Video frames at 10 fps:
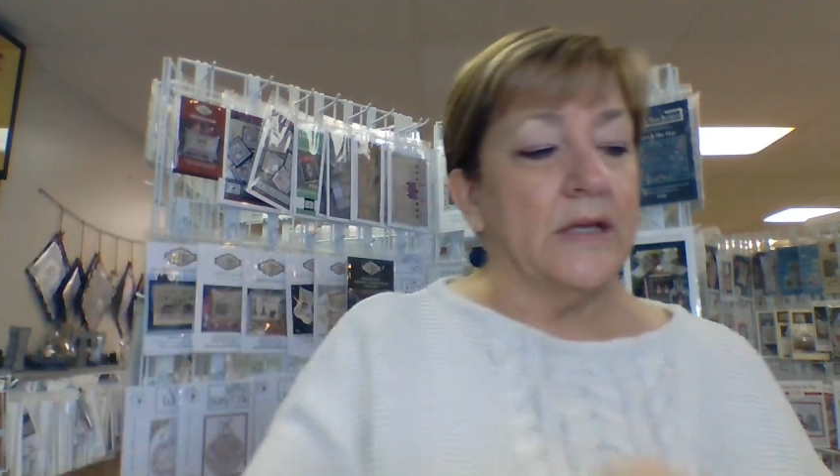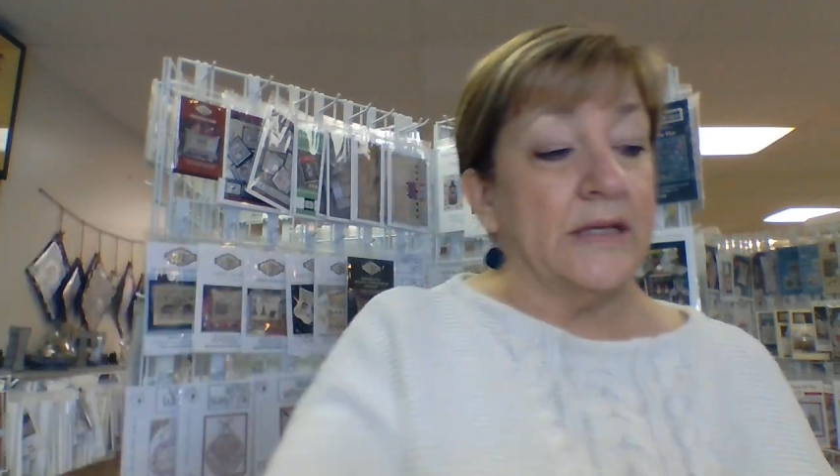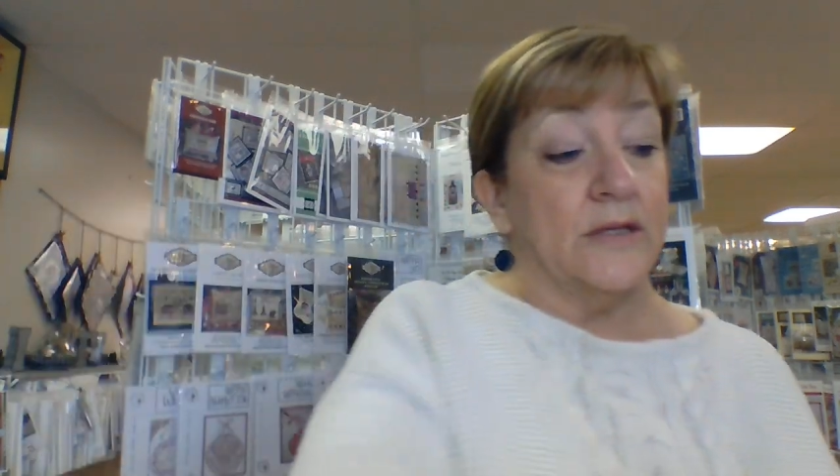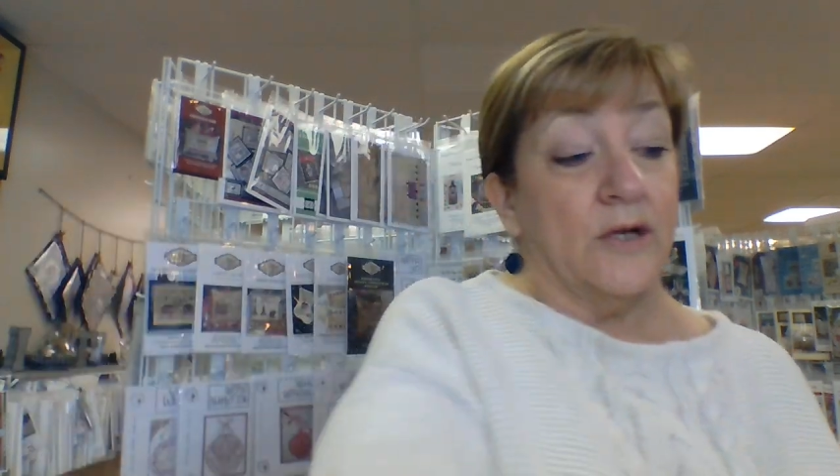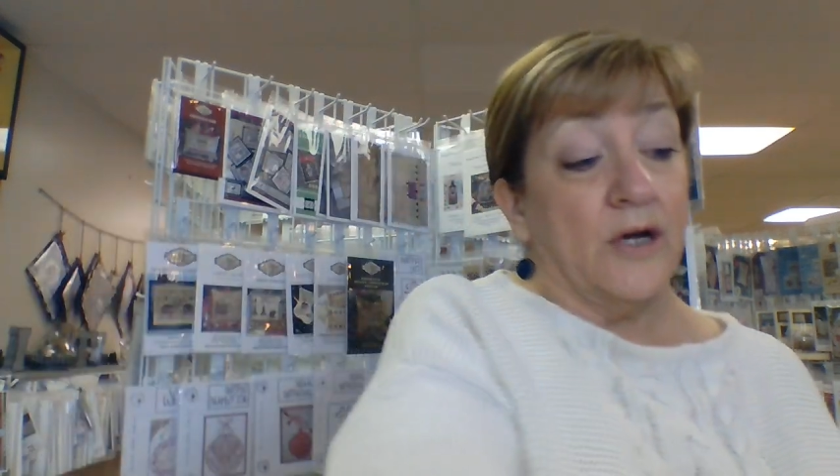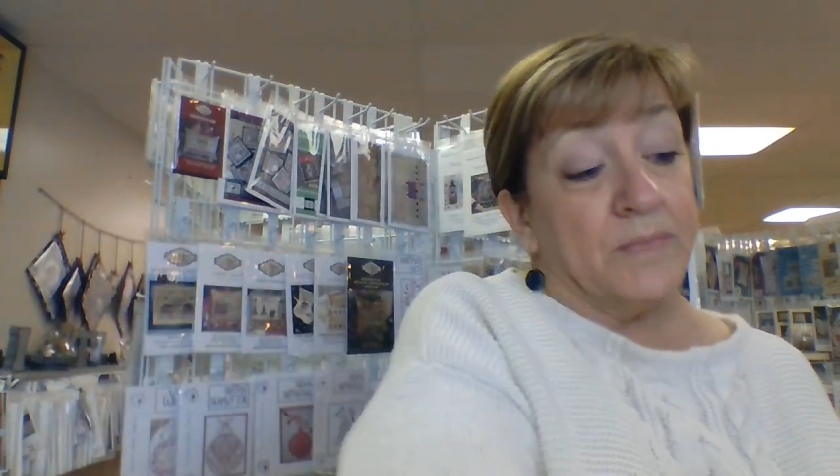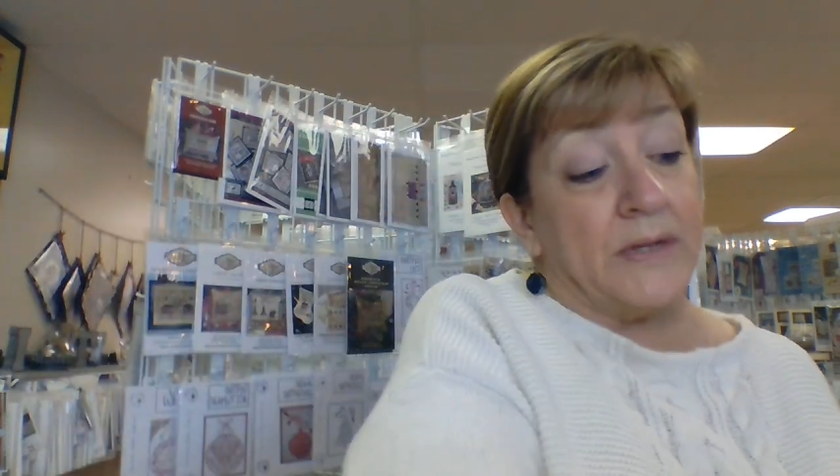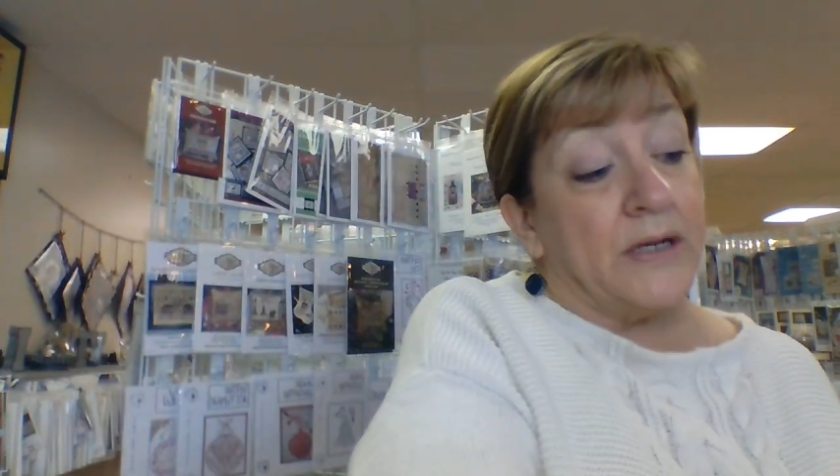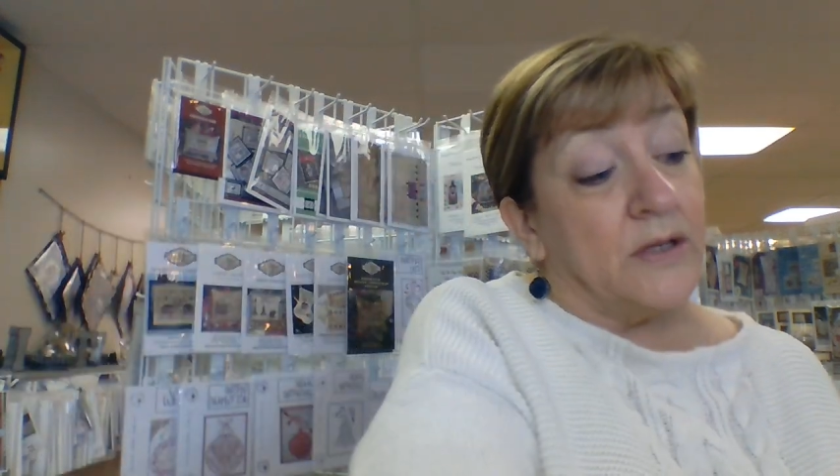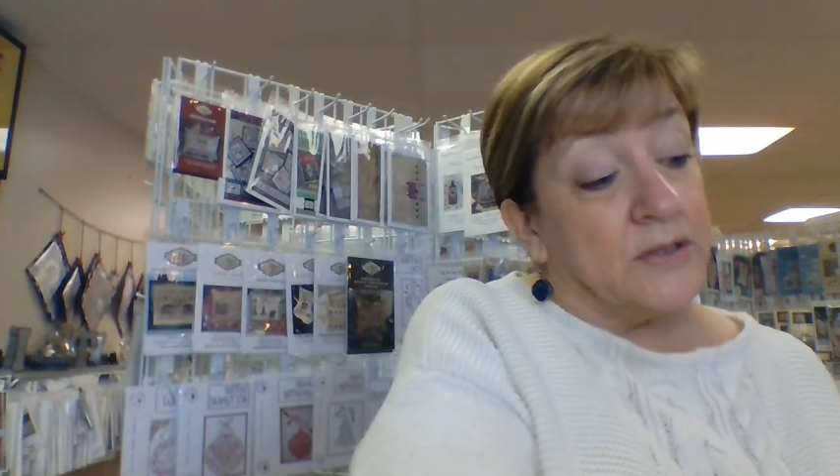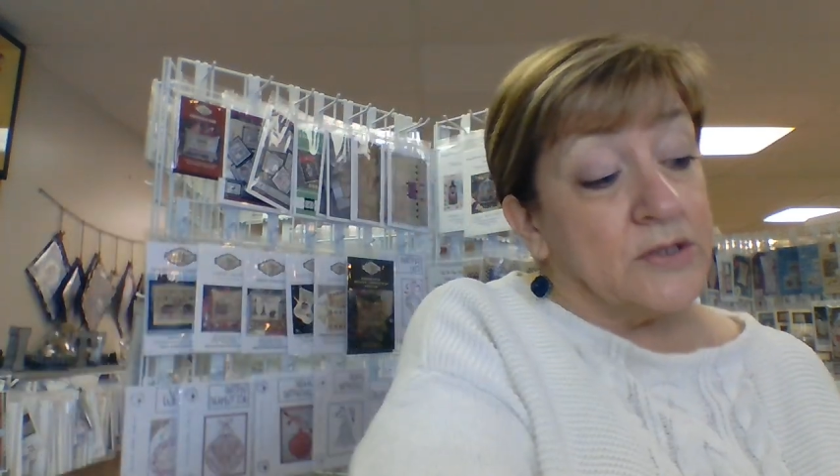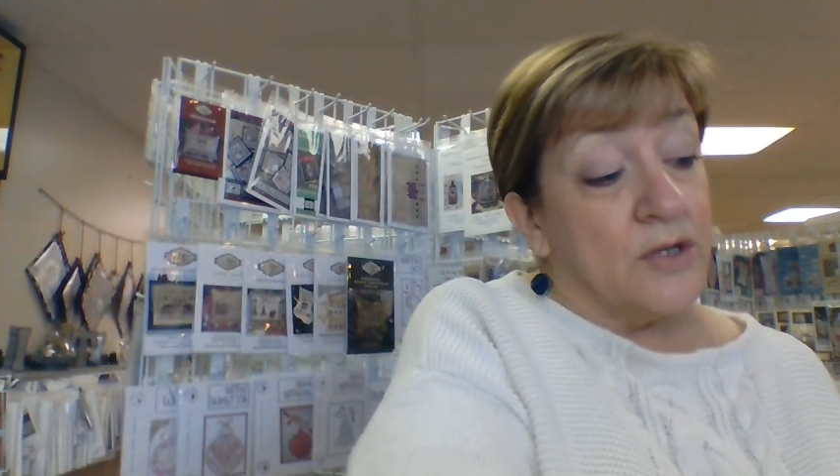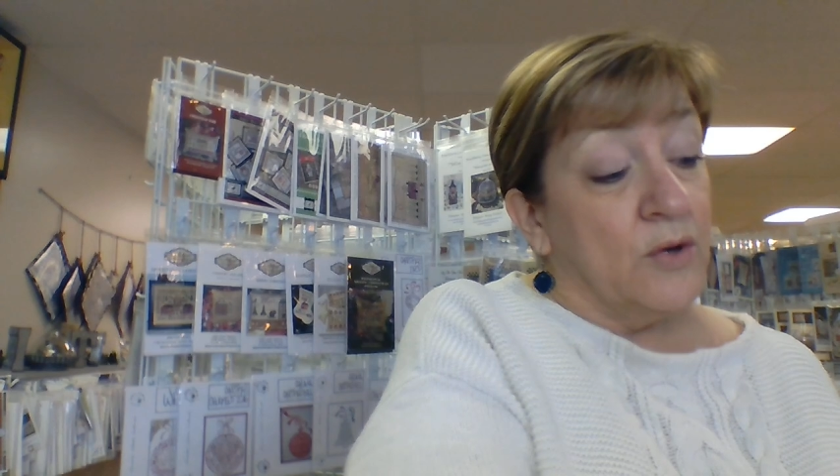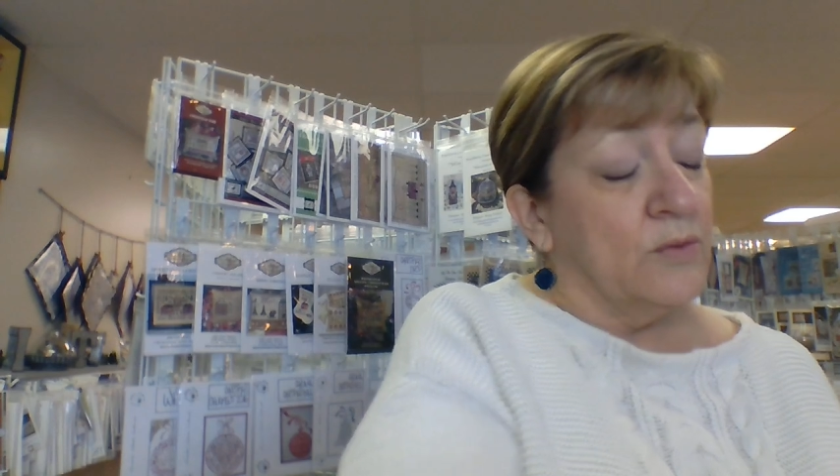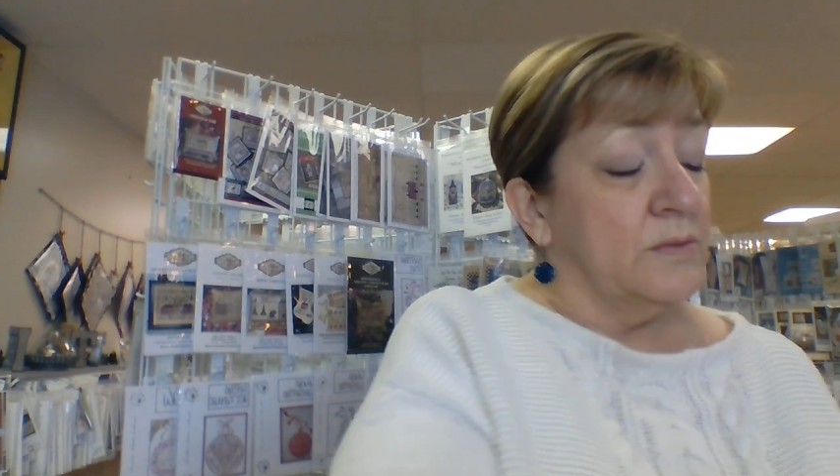like the dog peed on the
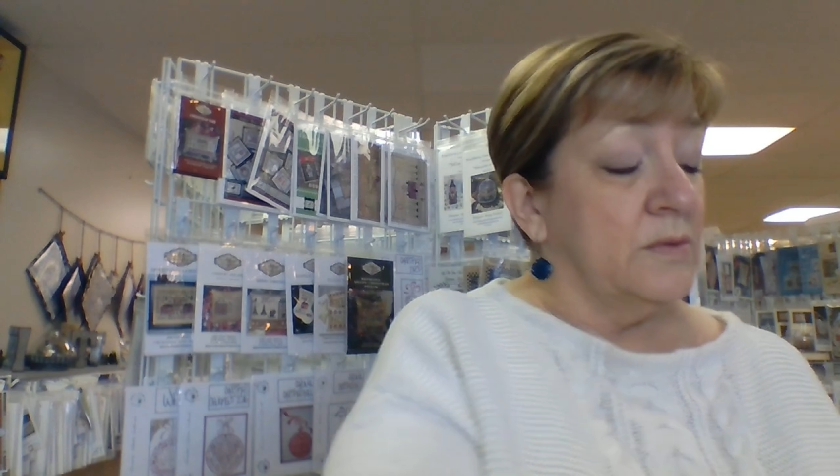snow,